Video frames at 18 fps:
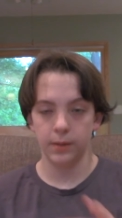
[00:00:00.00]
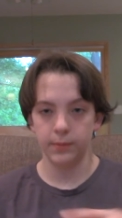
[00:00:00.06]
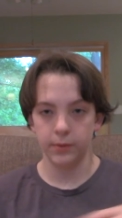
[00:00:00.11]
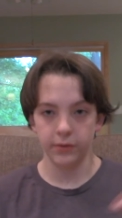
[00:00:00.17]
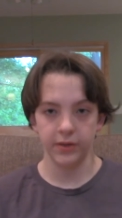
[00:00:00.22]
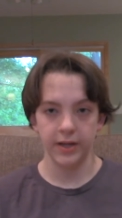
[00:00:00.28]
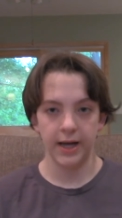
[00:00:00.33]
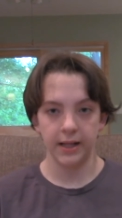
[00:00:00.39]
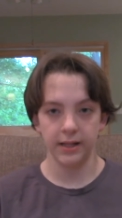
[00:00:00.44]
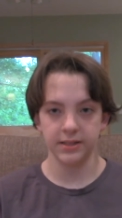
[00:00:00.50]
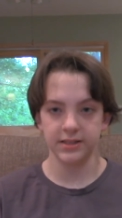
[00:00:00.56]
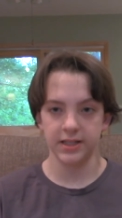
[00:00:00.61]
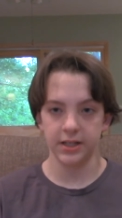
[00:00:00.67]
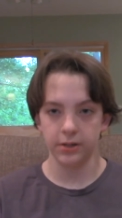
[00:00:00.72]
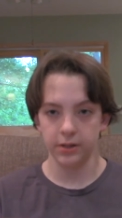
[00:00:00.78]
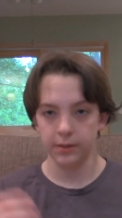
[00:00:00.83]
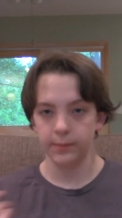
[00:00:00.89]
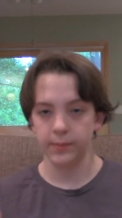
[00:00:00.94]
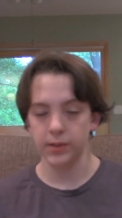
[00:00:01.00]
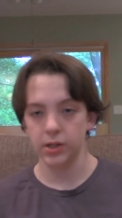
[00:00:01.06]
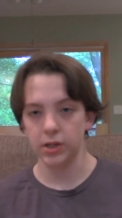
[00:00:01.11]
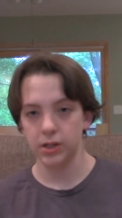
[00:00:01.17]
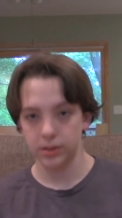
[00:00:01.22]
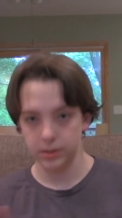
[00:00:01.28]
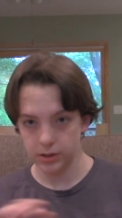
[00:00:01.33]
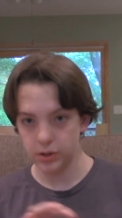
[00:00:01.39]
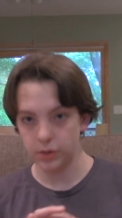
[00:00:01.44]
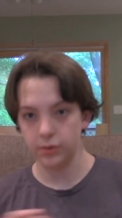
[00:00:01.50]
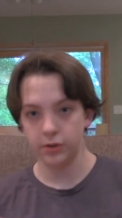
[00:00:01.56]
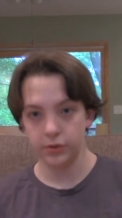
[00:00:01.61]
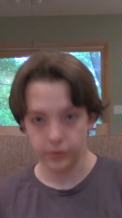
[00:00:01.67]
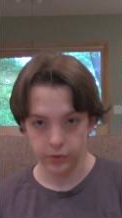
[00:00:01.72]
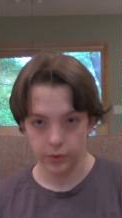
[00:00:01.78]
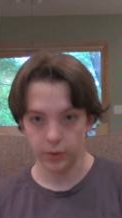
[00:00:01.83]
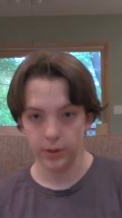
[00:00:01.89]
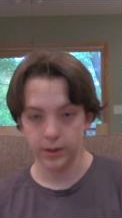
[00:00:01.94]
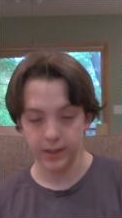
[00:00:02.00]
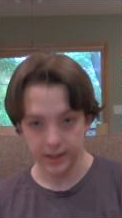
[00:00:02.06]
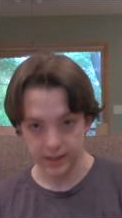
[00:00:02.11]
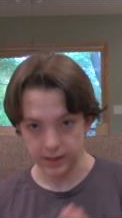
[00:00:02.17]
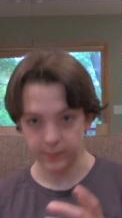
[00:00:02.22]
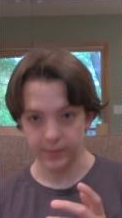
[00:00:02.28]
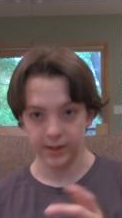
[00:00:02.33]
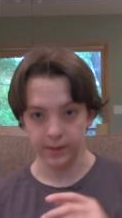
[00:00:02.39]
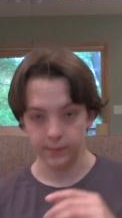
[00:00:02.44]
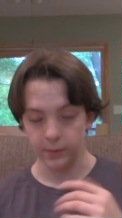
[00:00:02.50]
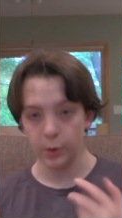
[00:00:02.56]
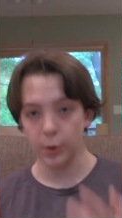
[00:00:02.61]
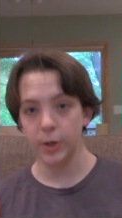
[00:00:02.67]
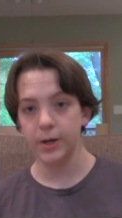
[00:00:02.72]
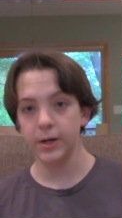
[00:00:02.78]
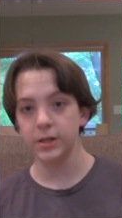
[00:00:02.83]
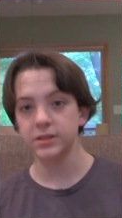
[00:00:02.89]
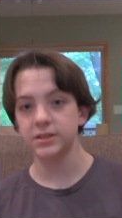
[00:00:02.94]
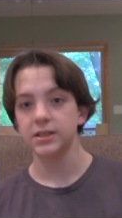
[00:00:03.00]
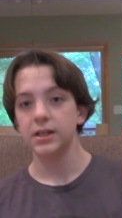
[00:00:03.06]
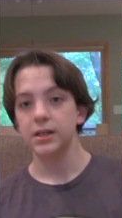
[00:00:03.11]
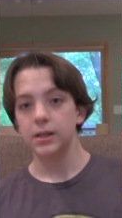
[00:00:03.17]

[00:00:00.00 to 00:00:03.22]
both Alexander and Burr go to New York and they become lawyers,